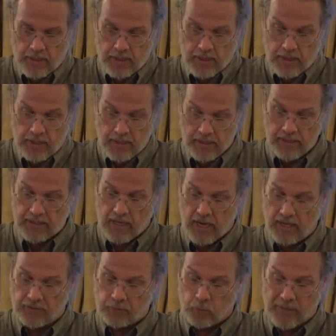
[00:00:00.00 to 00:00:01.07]
In any
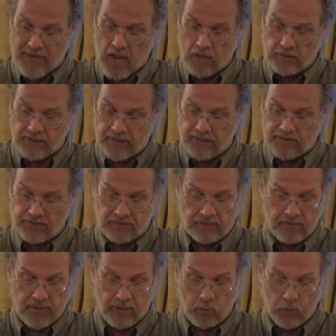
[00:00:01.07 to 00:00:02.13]
case, we now live
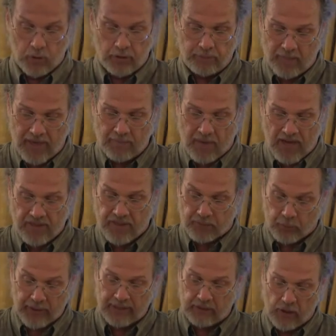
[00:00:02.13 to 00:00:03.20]
in a world made by
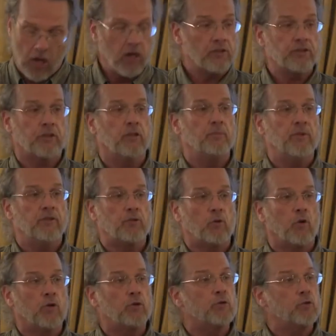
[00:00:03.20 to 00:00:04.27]
3 long-term
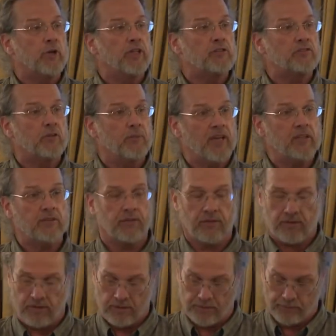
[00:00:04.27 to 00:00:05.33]
historical
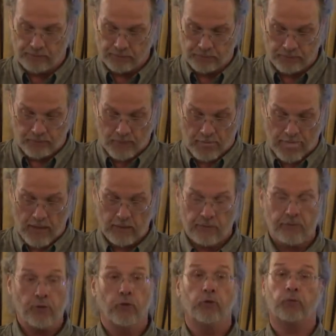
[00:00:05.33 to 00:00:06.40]
transformations.
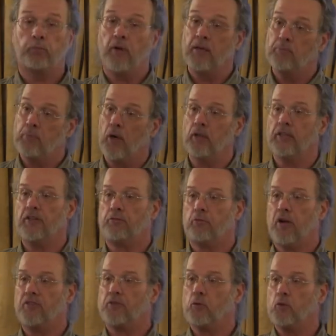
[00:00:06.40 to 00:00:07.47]
2 spread partly
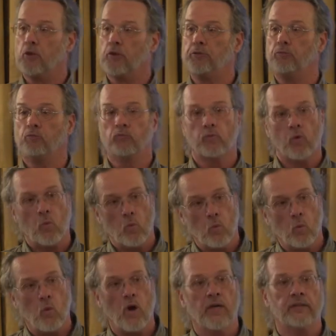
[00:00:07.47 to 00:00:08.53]
throughout the world,
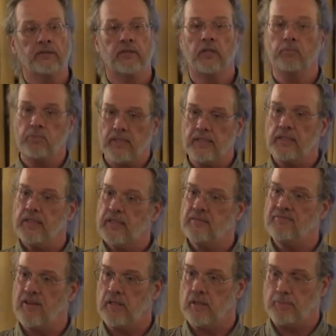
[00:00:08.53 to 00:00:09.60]
1 completely
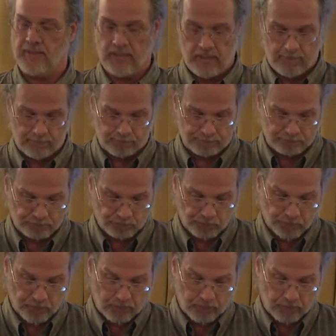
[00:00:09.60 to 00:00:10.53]
enveloping it.